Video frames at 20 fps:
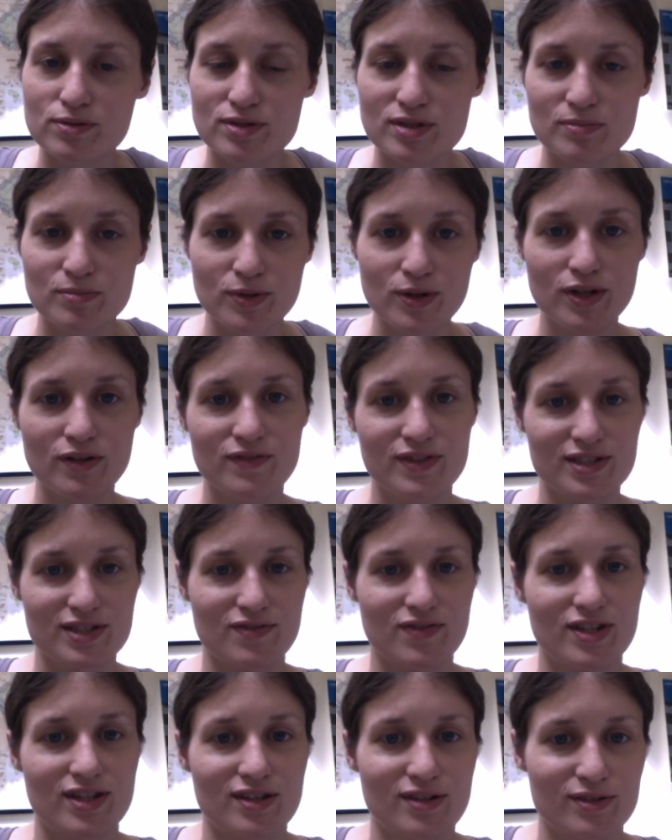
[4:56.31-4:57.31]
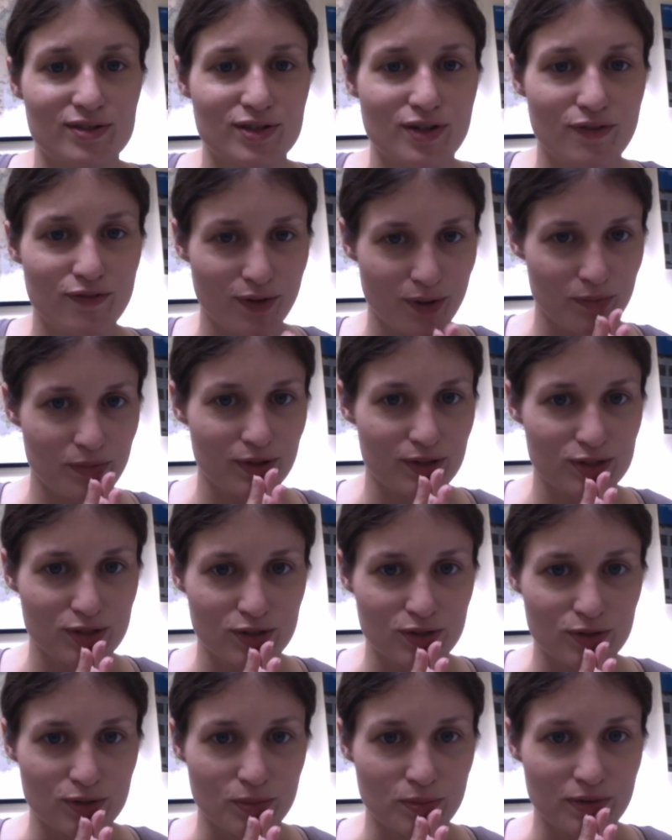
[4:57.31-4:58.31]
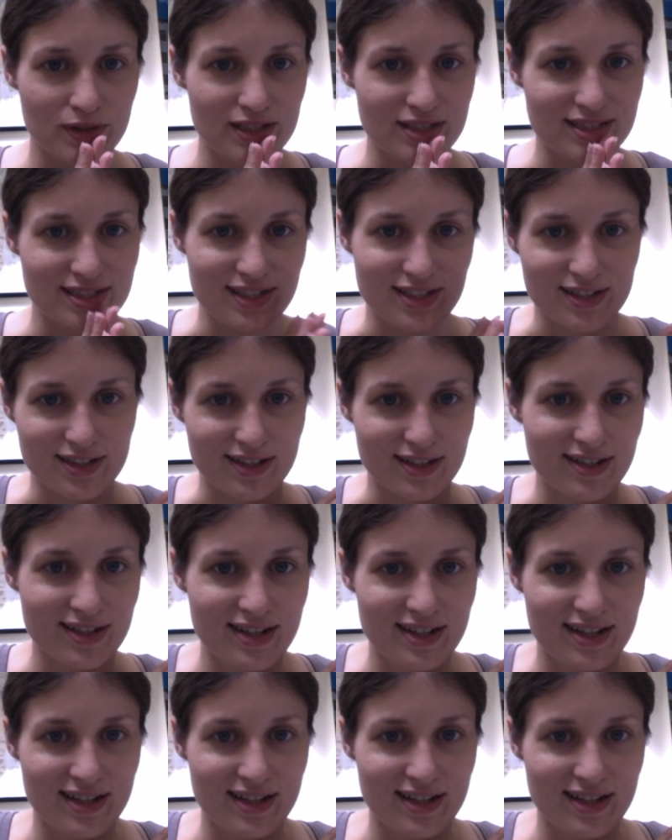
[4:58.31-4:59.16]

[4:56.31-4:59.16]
some more of these videos for BookTube this year.